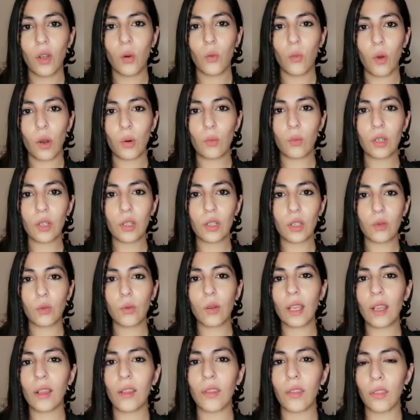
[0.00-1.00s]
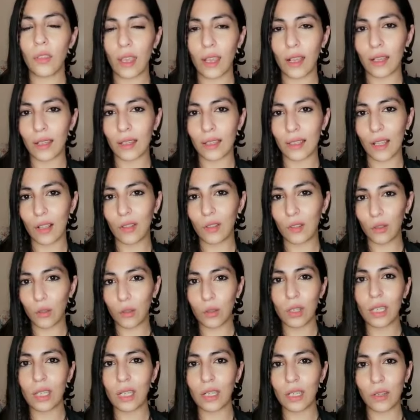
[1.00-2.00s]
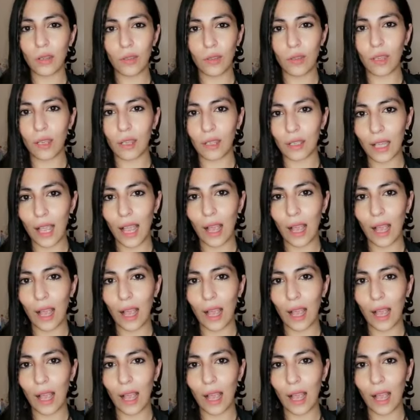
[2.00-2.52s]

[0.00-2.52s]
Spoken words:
When we're doing things and learning new things